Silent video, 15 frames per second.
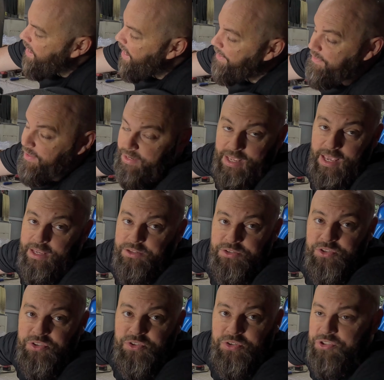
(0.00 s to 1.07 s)
then,
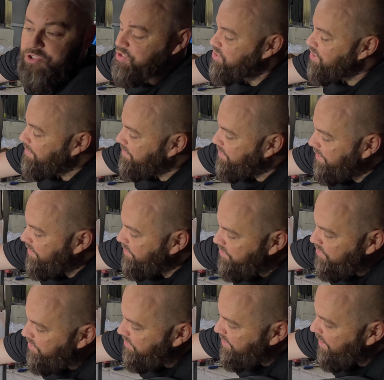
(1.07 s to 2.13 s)
just sort of jumped in and
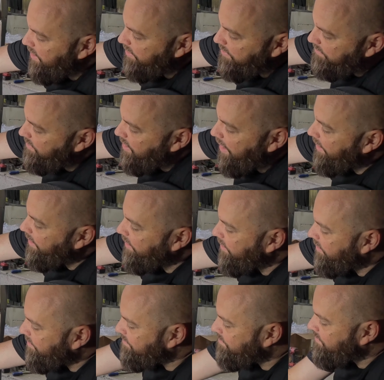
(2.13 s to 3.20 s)
just started cutting
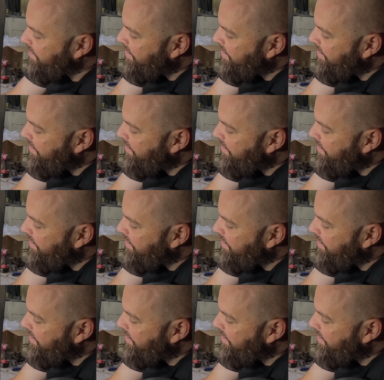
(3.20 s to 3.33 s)
and